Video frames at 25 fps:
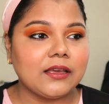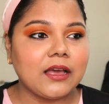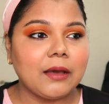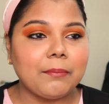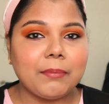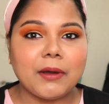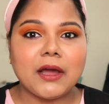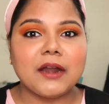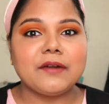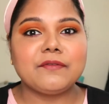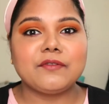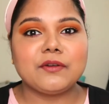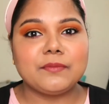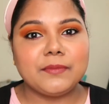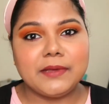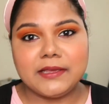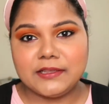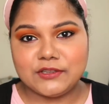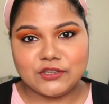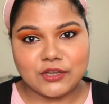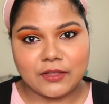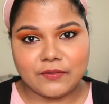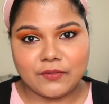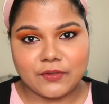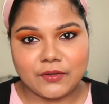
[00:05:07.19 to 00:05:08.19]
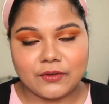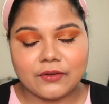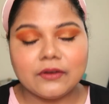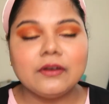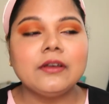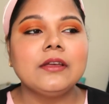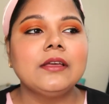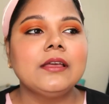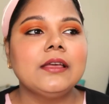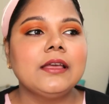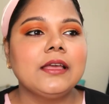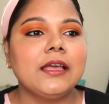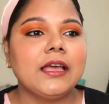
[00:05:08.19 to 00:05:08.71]
apart from each
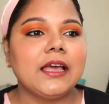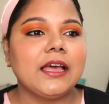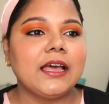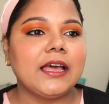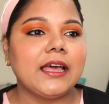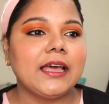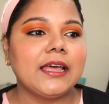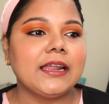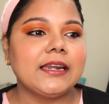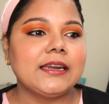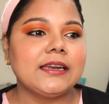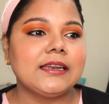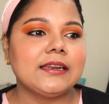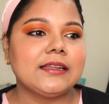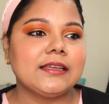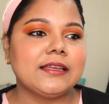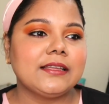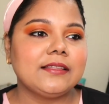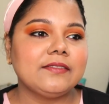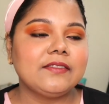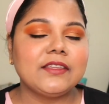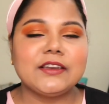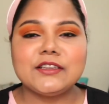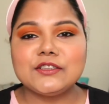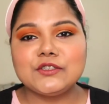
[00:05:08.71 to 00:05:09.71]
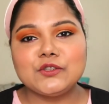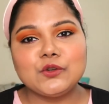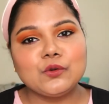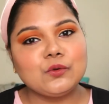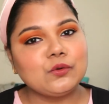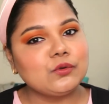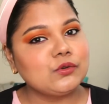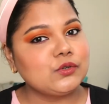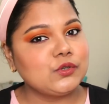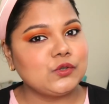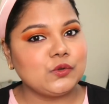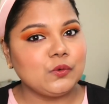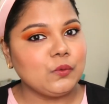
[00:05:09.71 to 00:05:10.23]
other, and there is
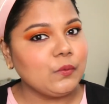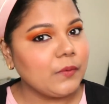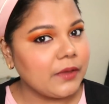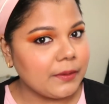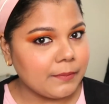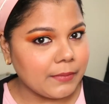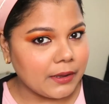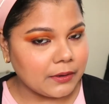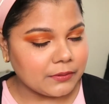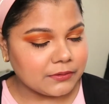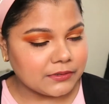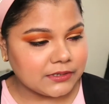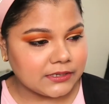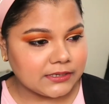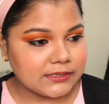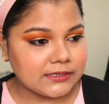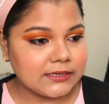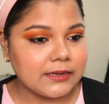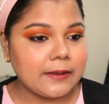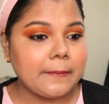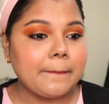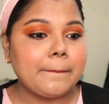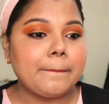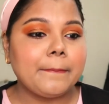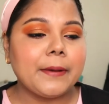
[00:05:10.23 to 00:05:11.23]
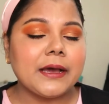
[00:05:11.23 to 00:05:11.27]
no two way about it.